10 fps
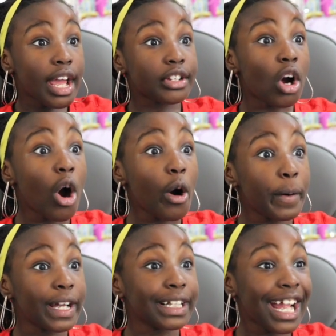it's
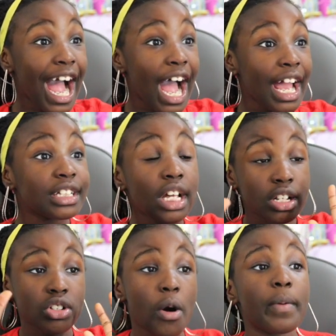open, guys! It's
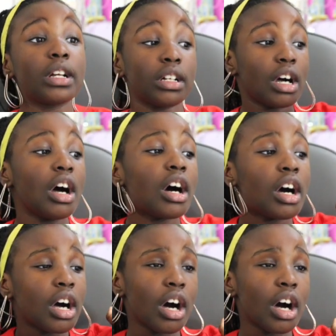open, uh-huh,